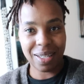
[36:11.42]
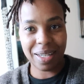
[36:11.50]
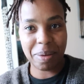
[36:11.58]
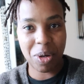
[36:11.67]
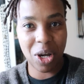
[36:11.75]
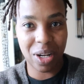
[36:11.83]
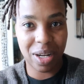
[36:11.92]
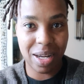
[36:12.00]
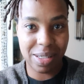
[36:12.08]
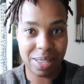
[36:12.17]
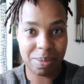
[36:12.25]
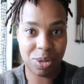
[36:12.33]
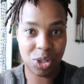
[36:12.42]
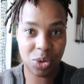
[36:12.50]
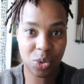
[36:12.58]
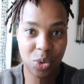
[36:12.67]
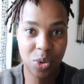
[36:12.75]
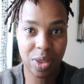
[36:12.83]
I'm not accustomed
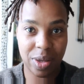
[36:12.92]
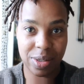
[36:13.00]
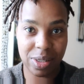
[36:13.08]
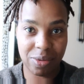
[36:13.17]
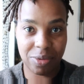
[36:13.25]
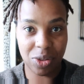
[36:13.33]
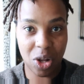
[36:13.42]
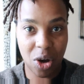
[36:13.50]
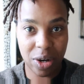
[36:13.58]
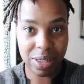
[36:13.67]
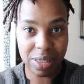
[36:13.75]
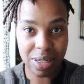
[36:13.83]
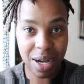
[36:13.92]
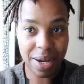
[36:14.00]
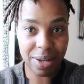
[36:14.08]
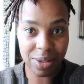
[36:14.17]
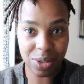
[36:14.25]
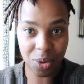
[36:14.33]
to this vlog
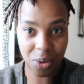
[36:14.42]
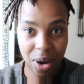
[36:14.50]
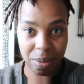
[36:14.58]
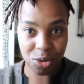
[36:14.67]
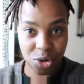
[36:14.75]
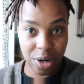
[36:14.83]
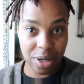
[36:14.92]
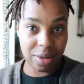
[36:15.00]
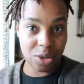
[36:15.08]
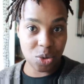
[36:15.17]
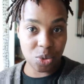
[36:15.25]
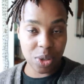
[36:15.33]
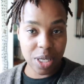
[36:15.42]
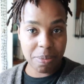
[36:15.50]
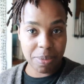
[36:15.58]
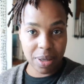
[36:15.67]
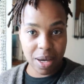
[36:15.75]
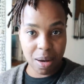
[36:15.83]
style, so I'm trying to
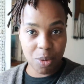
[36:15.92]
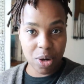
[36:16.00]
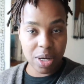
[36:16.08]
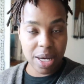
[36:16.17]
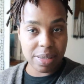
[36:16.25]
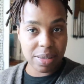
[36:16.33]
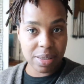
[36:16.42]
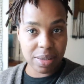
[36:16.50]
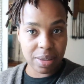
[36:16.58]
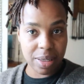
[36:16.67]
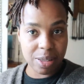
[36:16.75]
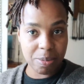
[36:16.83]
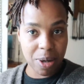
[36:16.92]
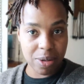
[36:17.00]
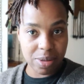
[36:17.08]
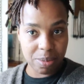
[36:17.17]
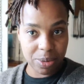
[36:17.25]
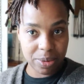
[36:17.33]
keep the camera as still as
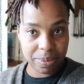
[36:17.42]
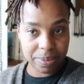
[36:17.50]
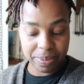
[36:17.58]
possible.